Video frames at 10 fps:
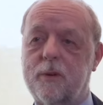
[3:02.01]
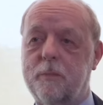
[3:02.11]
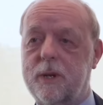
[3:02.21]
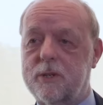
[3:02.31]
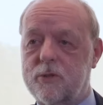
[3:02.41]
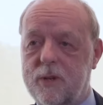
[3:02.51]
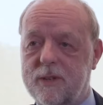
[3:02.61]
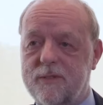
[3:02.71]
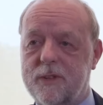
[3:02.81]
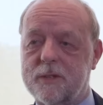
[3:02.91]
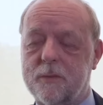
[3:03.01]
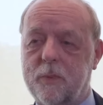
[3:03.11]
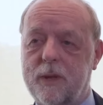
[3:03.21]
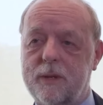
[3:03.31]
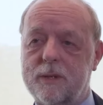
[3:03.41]
administrative
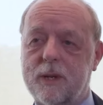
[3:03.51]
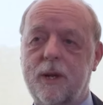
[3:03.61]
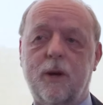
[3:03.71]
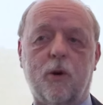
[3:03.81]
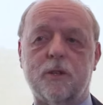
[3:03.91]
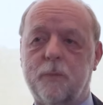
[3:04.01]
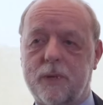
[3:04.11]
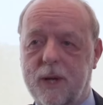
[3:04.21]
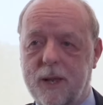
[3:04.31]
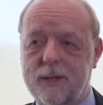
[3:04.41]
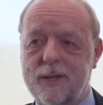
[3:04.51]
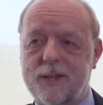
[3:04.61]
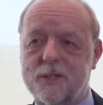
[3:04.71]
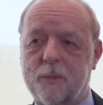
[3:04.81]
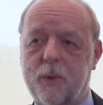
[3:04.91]
disciplines, hospitality
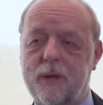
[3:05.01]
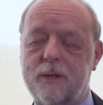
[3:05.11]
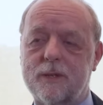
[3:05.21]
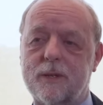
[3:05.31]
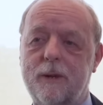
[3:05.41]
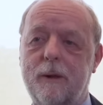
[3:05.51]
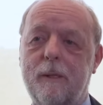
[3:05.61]
disciplines,